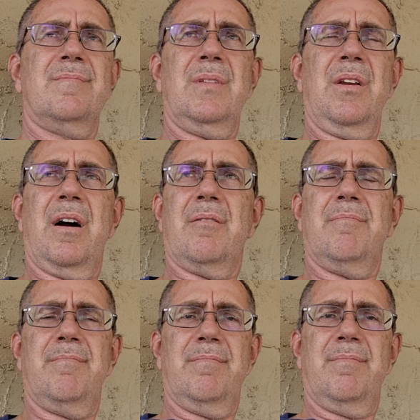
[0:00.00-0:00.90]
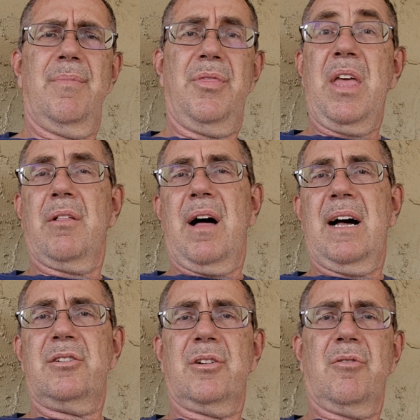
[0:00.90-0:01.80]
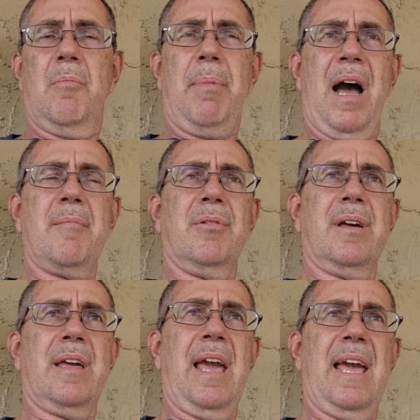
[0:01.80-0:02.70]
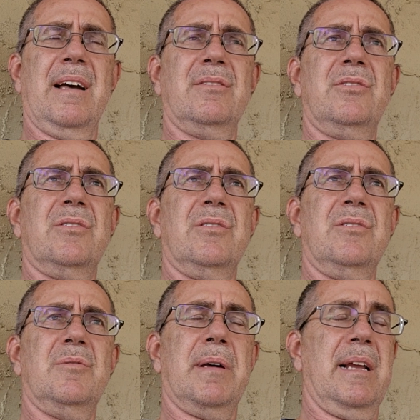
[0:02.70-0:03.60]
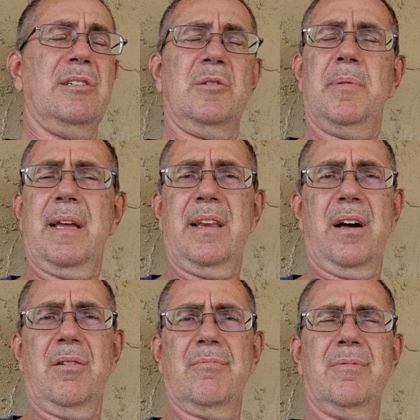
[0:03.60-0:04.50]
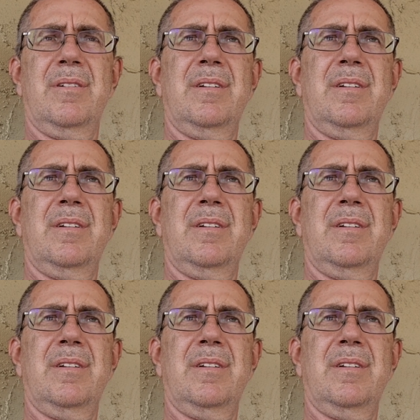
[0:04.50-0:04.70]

you know, theological, Bible-y answers, but I just plain don't.